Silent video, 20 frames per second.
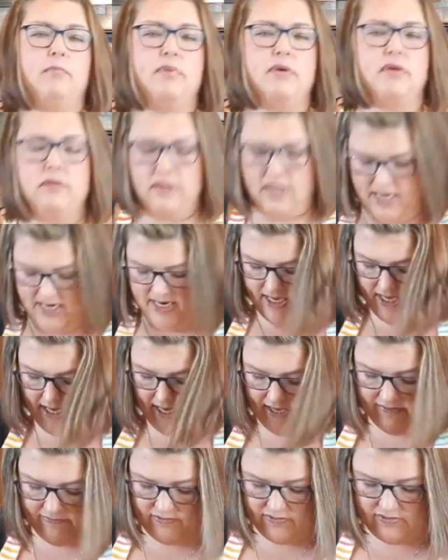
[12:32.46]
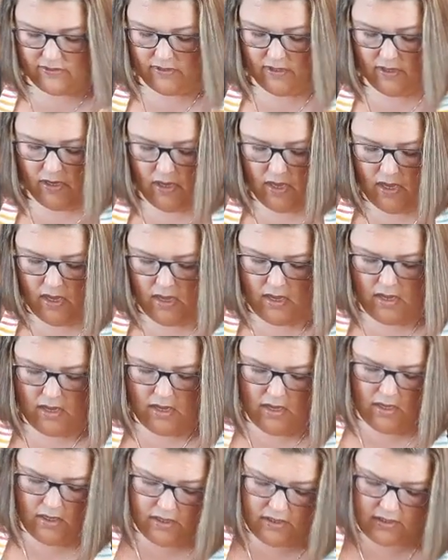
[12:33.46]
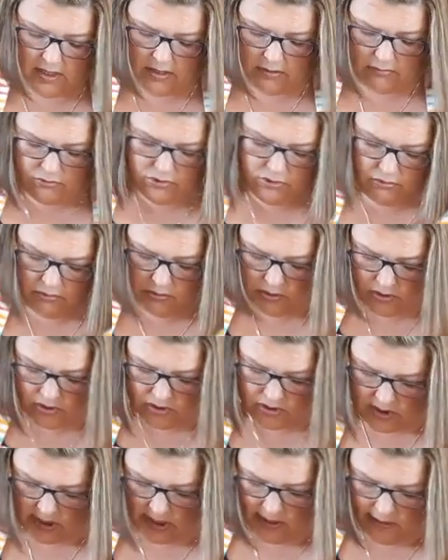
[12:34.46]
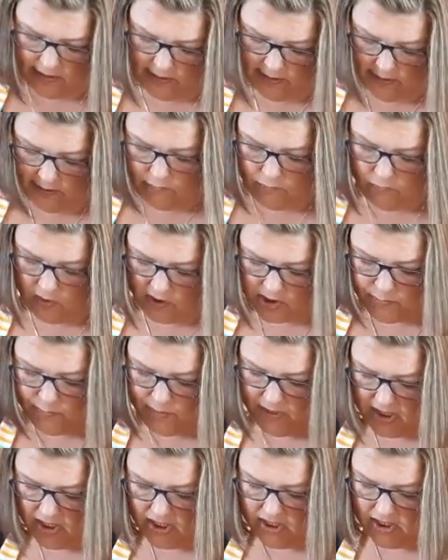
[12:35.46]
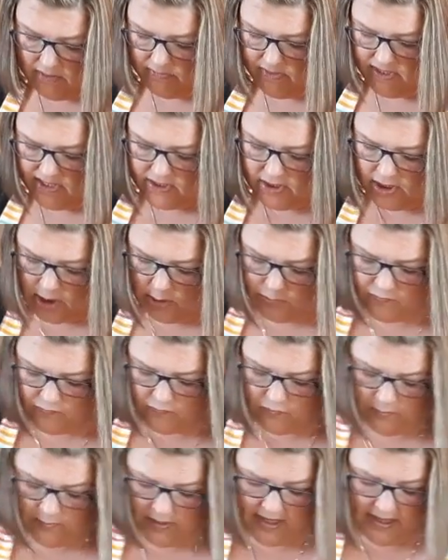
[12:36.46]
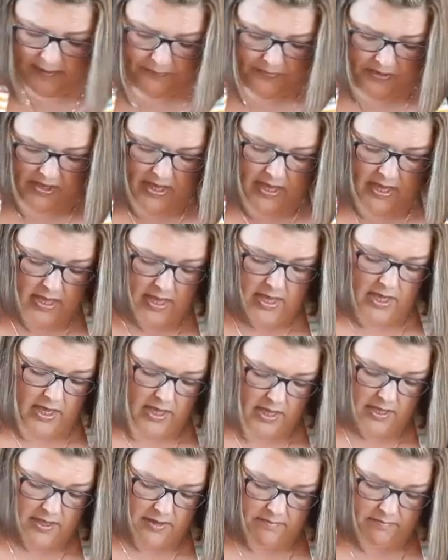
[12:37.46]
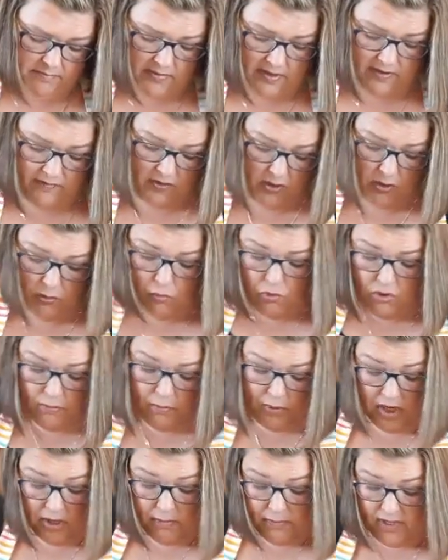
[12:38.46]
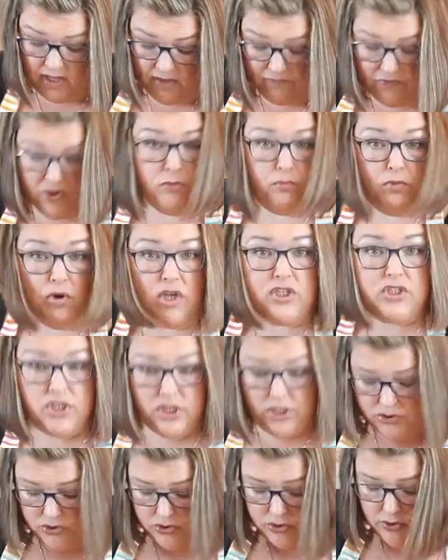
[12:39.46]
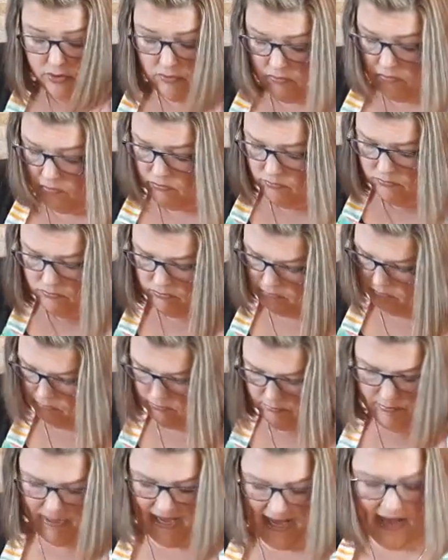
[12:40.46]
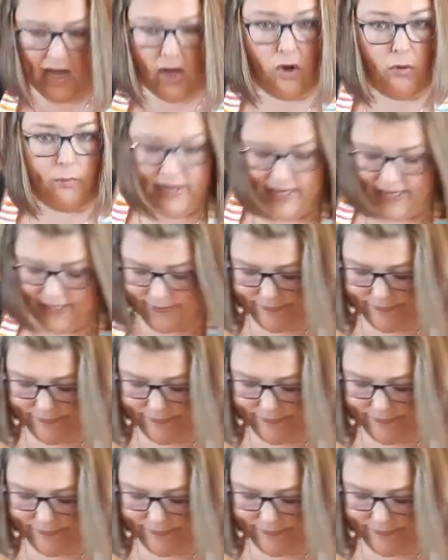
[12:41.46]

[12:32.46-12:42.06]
that it gives. So you can stand there and watch me cut up these herbs for a minute. If you want to put them in the food processor, by all means,